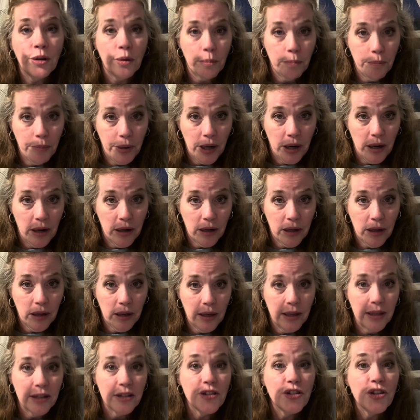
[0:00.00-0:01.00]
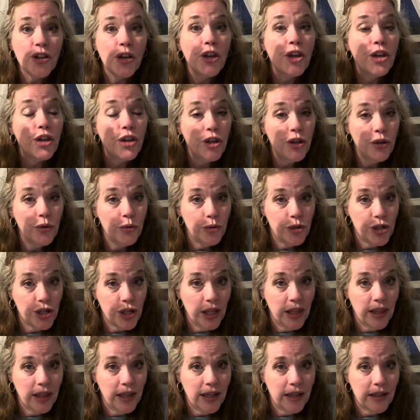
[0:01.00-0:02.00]
buck is huge
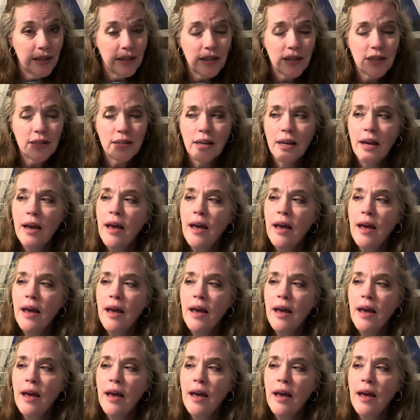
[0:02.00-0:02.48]
in this.